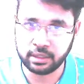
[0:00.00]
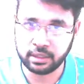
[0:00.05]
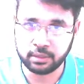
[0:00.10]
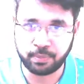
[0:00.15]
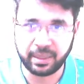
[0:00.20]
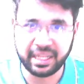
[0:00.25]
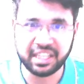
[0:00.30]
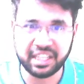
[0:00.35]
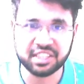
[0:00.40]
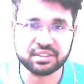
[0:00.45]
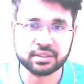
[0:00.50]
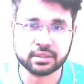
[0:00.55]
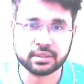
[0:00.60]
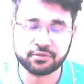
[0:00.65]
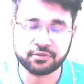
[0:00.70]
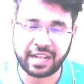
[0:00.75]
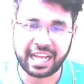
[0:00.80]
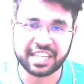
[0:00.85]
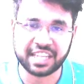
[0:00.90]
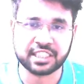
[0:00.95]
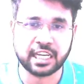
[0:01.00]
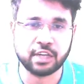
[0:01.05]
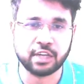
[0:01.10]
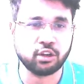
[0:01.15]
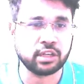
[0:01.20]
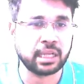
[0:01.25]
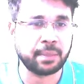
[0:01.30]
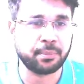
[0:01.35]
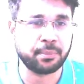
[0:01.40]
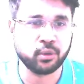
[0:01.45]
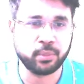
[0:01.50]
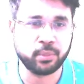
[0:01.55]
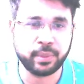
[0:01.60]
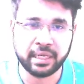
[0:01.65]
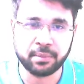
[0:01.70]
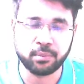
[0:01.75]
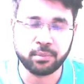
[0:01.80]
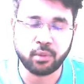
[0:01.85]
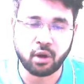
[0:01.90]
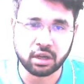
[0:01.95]
place flashcard on
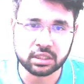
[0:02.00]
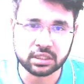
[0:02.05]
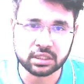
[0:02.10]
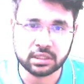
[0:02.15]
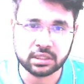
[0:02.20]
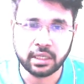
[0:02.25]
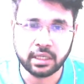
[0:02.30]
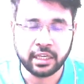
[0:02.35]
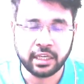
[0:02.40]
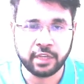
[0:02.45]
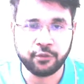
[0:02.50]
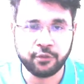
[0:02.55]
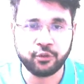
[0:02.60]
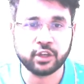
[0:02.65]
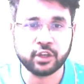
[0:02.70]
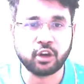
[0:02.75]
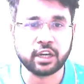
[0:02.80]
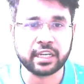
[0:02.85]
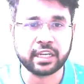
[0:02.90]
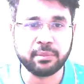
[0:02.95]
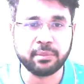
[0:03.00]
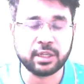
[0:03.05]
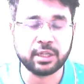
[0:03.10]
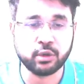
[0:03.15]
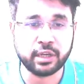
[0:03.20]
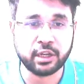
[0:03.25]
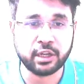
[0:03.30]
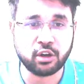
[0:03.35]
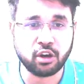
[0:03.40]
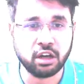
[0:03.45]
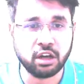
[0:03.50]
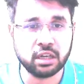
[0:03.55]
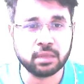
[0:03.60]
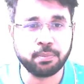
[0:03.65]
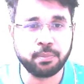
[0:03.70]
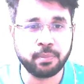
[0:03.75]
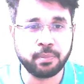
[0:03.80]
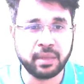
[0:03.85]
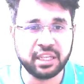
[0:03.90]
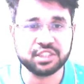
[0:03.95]
appropriate box, if you are not able to recall,
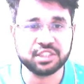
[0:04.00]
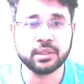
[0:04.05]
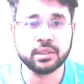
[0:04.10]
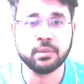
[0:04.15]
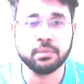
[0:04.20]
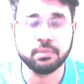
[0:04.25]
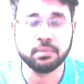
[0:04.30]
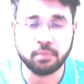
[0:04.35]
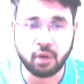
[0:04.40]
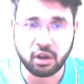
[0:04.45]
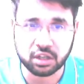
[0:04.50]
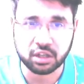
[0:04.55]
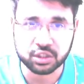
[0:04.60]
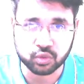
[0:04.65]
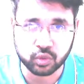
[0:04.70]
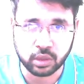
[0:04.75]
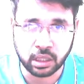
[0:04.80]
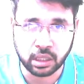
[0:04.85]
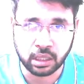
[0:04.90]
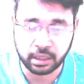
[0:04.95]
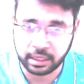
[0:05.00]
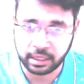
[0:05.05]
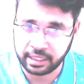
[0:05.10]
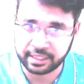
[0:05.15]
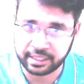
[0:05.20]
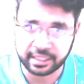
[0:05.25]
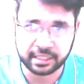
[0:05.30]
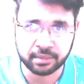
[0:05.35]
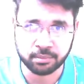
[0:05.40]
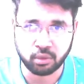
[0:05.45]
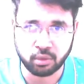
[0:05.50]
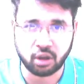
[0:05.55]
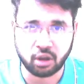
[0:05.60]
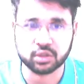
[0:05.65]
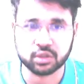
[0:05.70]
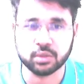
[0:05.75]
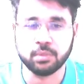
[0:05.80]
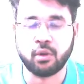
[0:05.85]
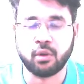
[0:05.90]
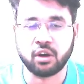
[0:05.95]
place the box it in
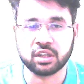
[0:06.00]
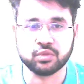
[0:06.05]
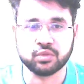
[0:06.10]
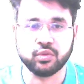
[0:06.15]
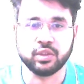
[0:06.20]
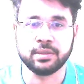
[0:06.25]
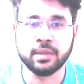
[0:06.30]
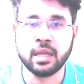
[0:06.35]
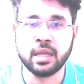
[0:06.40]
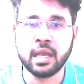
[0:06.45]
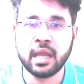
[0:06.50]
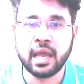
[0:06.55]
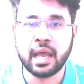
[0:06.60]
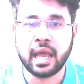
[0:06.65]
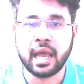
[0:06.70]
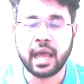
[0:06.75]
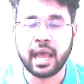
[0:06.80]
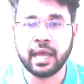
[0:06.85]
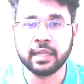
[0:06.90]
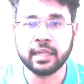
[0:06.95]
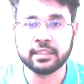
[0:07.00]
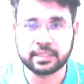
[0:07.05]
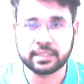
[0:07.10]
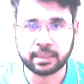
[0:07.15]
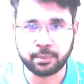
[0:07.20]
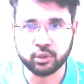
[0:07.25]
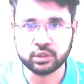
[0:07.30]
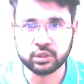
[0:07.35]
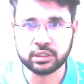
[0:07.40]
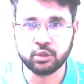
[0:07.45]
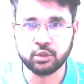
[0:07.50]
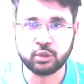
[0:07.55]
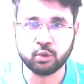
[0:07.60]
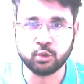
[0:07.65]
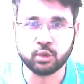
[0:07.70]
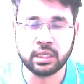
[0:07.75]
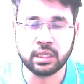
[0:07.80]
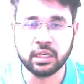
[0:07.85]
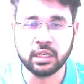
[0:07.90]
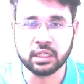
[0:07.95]
box one. And suppose you
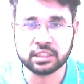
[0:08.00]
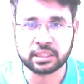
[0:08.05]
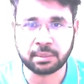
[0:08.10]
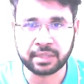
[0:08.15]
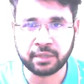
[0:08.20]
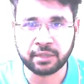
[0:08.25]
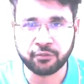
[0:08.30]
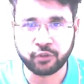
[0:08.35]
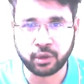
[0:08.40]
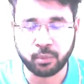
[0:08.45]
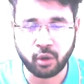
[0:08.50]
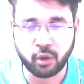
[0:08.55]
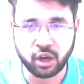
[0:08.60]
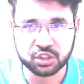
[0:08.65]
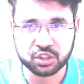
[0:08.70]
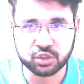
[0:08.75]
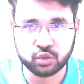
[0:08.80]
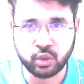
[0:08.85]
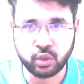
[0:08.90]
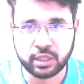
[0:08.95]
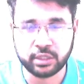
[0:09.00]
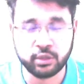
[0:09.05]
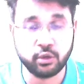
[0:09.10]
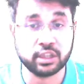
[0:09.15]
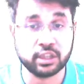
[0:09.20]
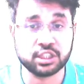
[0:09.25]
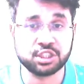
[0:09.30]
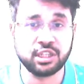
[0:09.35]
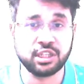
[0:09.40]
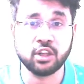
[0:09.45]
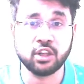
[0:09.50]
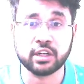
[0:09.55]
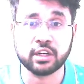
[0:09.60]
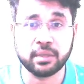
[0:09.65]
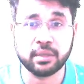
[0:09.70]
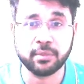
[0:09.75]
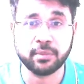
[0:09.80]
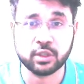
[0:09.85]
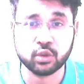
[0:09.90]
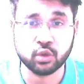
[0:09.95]
took something from box two and you are still not
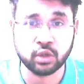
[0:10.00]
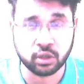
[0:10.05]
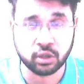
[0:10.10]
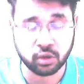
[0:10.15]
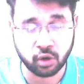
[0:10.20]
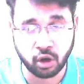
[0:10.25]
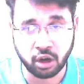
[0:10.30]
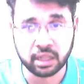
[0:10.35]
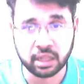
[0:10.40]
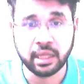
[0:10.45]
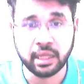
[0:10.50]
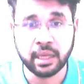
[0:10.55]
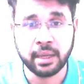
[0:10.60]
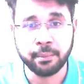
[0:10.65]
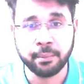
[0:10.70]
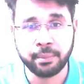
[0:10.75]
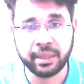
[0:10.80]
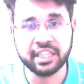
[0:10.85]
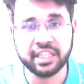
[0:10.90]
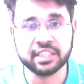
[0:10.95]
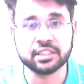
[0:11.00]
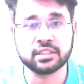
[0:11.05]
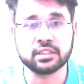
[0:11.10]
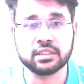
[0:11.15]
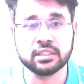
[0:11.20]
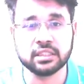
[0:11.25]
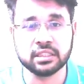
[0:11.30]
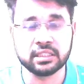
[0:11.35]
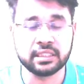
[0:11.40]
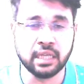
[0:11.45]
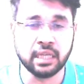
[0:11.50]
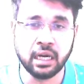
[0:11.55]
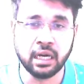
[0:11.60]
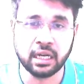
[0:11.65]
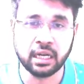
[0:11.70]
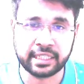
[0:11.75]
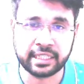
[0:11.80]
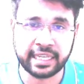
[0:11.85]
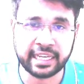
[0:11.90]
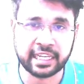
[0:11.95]
able to recall, please
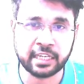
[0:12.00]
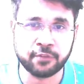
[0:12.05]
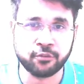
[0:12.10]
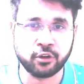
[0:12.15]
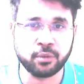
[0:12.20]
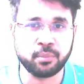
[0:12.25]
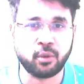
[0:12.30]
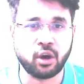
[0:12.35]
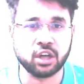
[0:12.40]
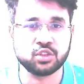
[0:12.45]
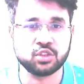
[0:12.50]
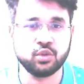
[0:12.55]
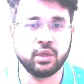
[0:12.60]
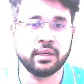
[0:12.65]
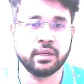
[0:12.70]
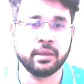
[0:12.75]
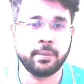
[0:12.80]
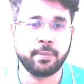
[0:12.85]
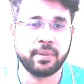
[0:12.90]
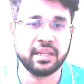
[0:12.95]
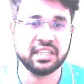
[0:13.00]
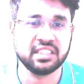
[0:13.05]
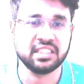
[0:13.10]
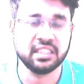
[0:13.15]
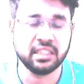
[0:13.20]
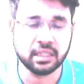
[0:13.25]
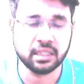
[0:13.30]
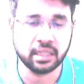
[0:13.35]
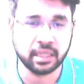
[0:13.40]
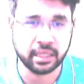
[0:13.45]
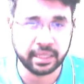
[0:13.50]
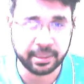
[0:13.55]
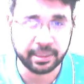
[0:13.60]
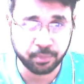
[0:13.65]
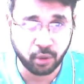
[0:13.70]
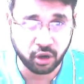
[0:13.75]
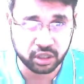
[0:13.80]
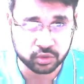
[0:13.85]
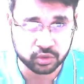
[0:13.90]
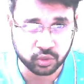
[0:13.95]
take it from box one and replace in
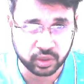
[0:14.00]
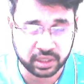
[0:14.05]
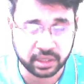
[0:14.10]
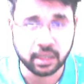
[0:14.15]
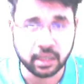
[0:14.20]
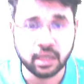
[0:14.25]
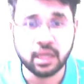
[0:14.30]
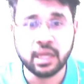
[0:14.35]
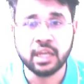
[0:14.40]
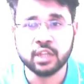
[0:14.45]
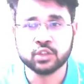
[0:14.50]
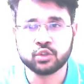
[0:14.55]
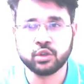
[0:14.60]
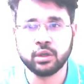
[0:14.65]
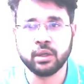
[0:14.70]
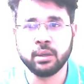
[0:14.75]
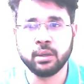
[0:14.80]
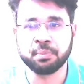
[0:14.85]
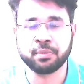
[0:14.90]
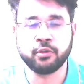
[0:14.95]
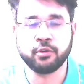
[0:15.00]
box one. So